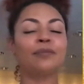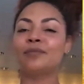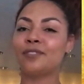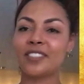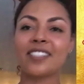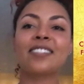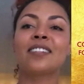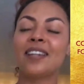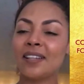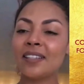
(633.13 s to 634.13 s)
Yeah,
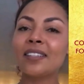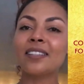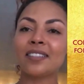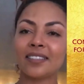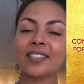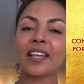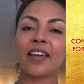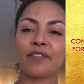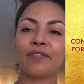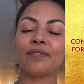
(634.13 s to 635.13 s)
a whole spray
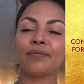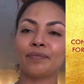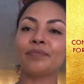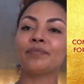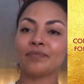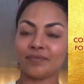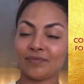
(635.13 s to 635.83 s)
down, right?